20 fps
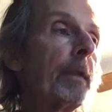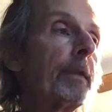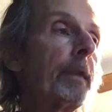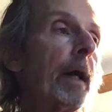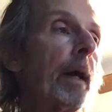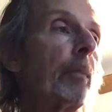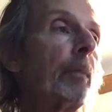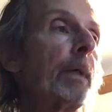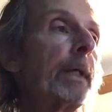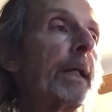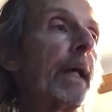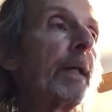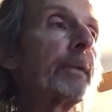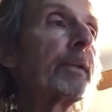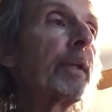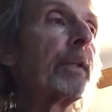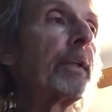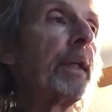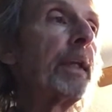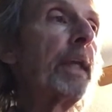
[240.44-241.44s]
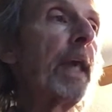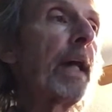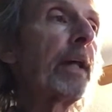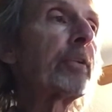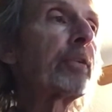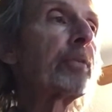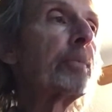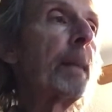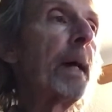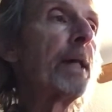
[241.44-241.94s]
Then we get to the
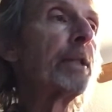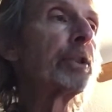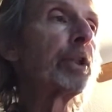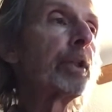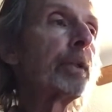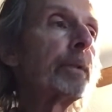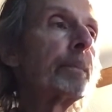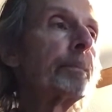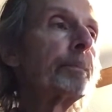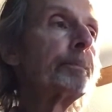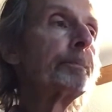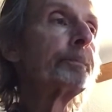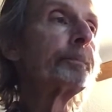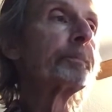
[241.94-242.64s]
next measure.